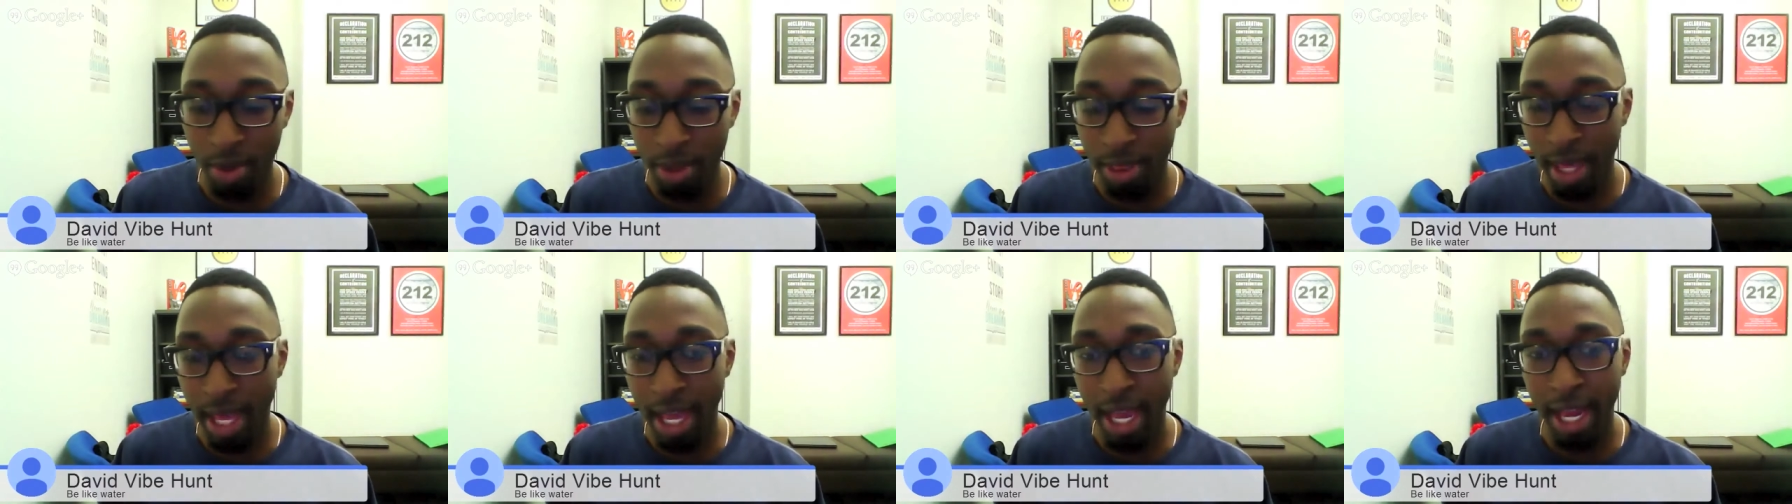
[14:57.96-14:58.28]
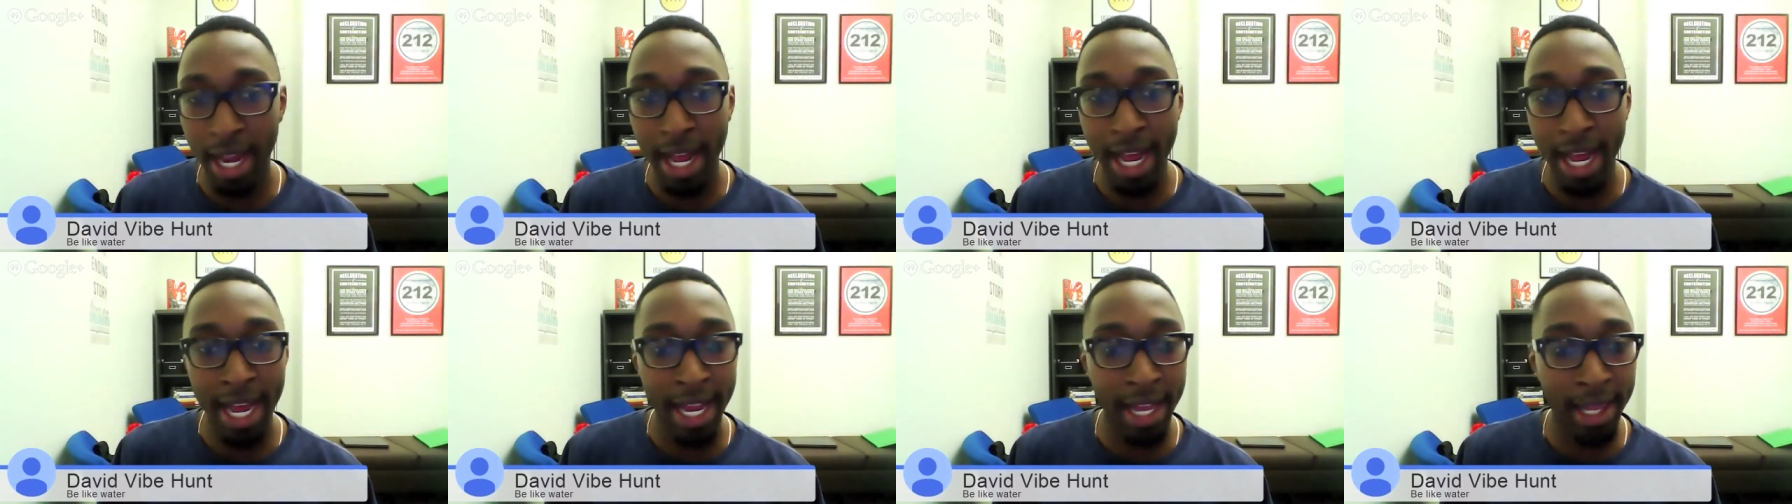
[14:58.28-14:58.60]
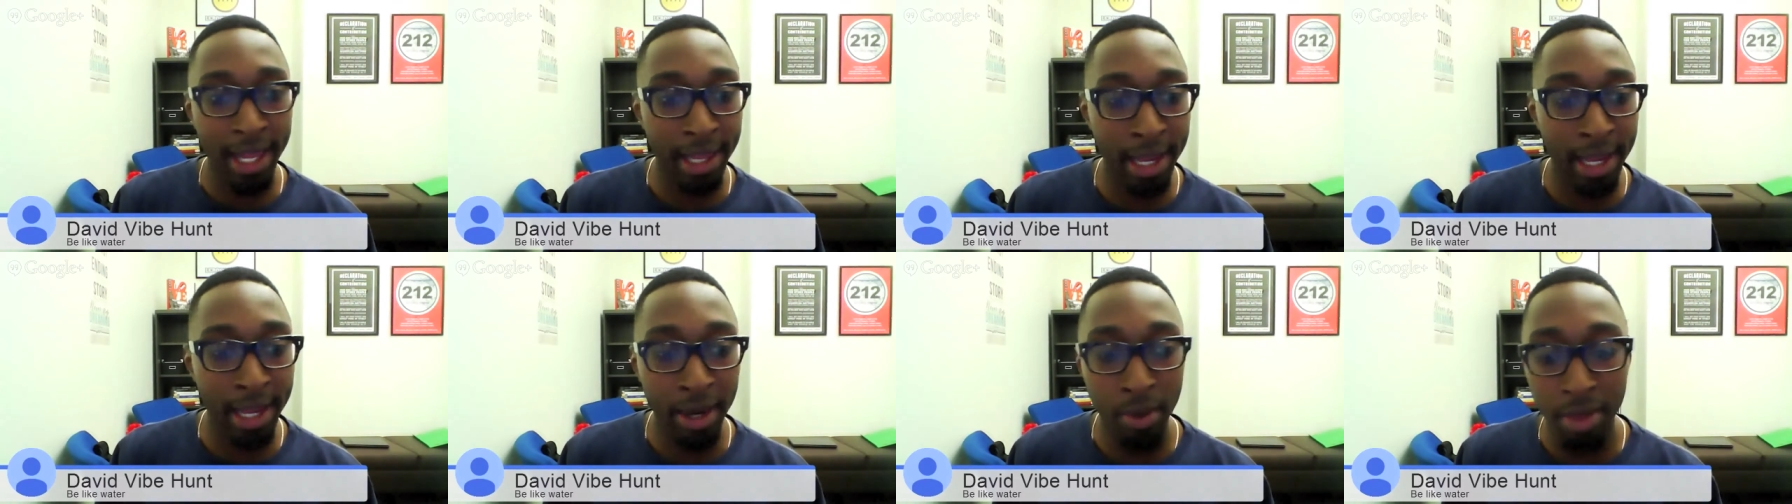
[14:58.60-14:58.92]
with that. I
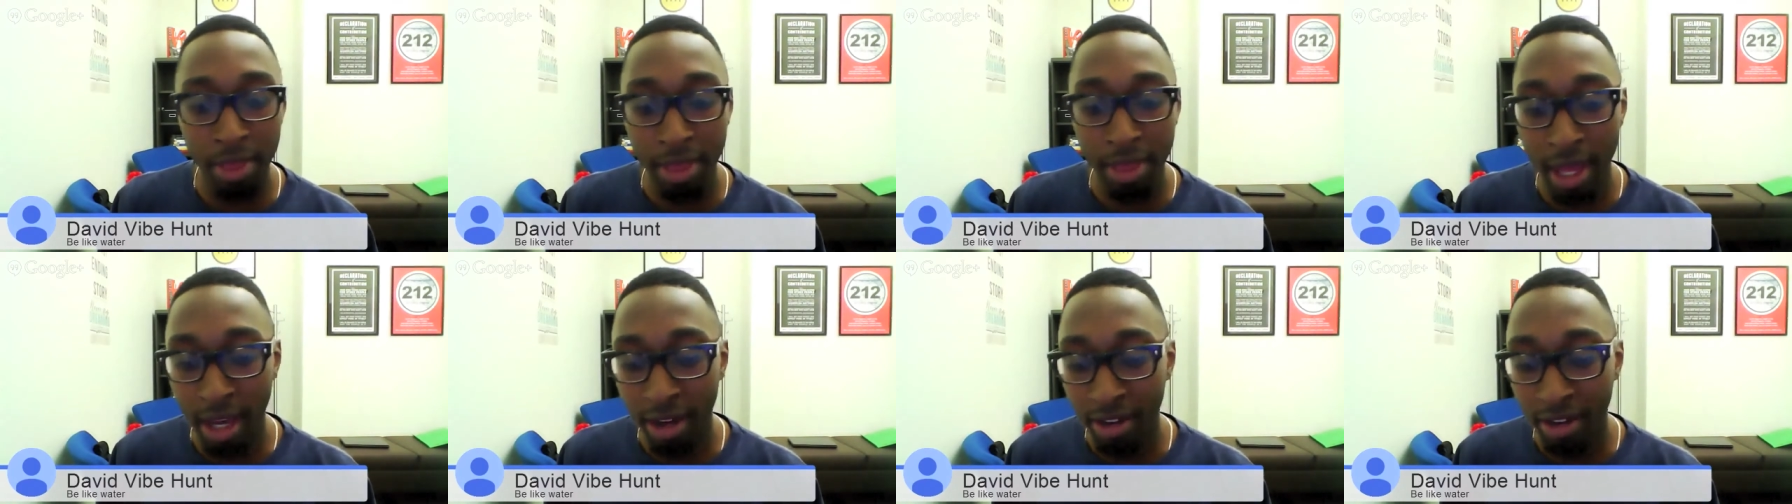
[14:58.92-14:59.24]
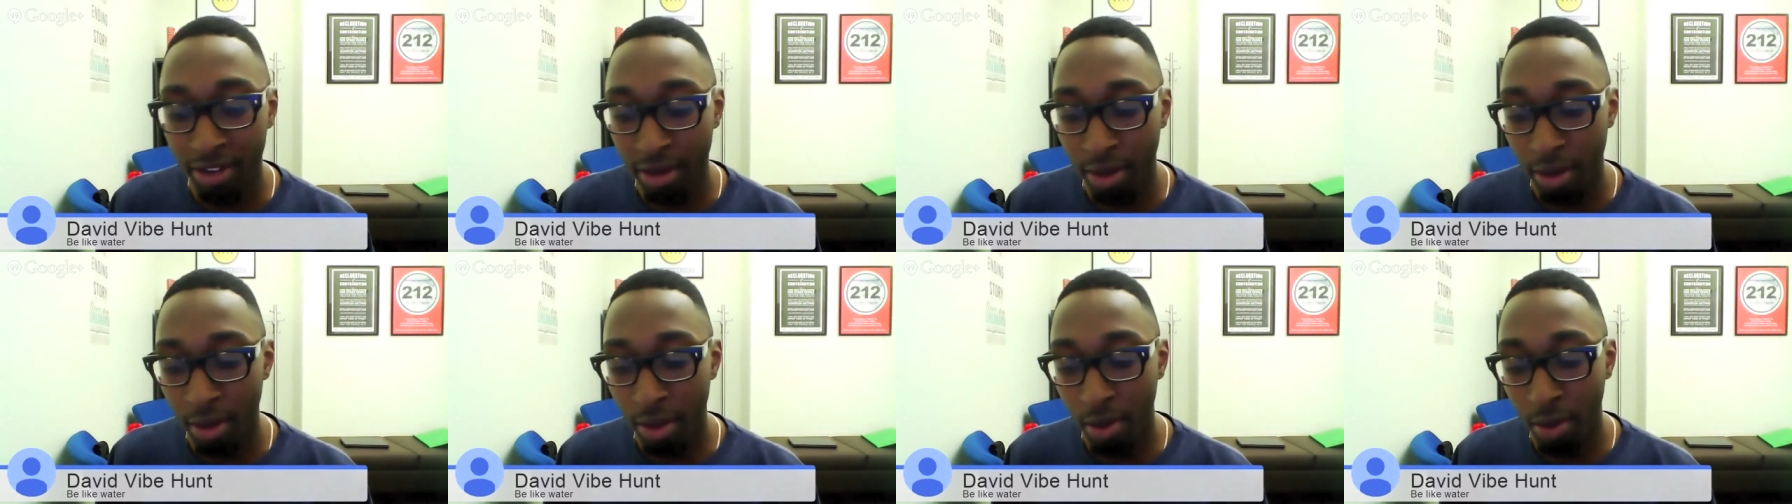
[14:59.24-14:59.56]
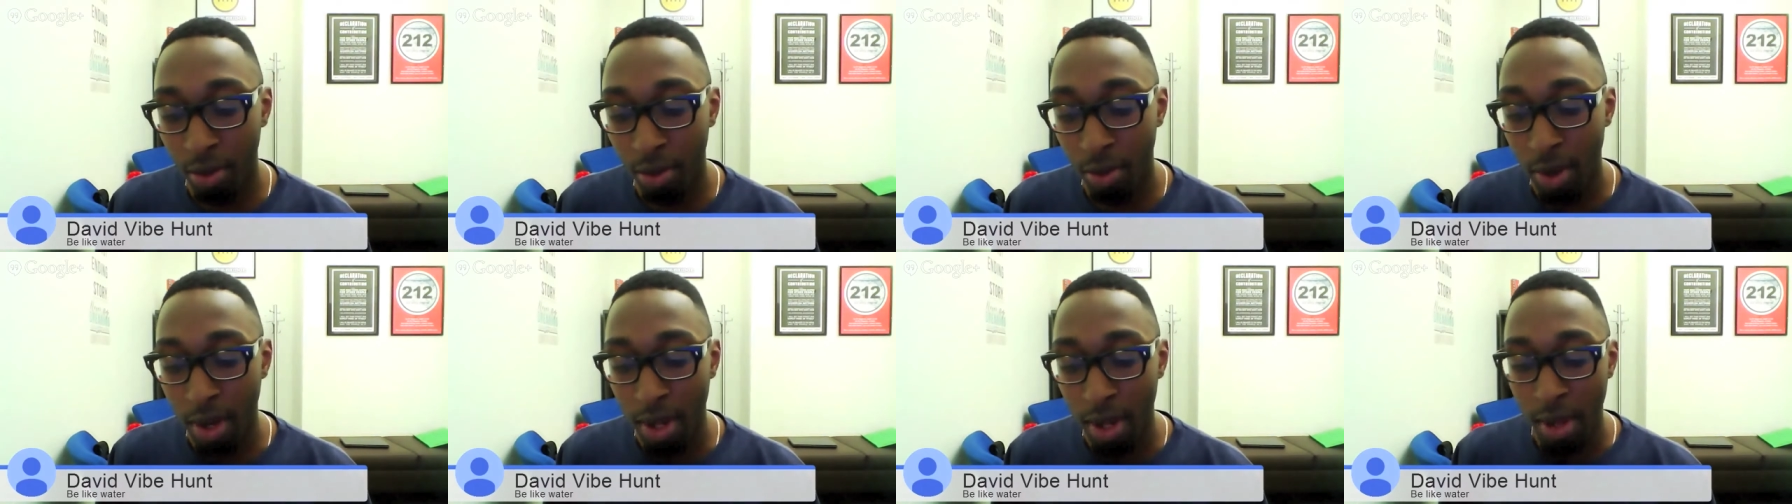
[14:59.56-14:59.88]
align with that.
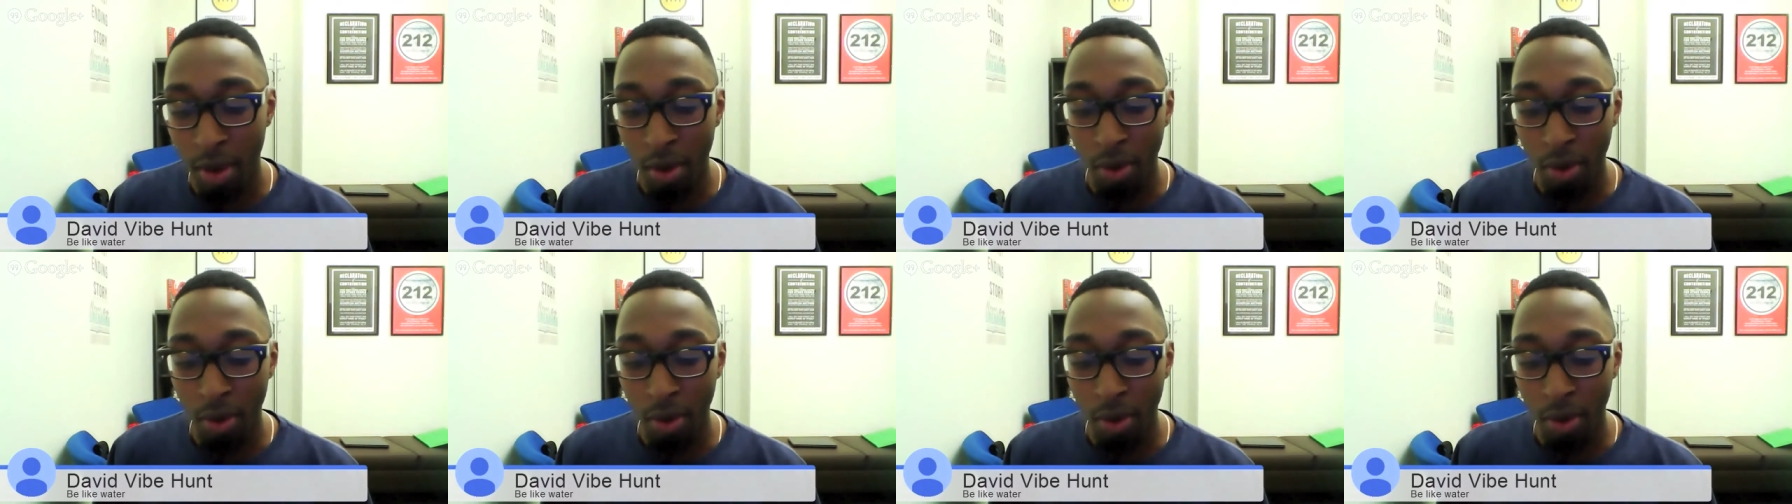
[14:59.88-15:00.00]
So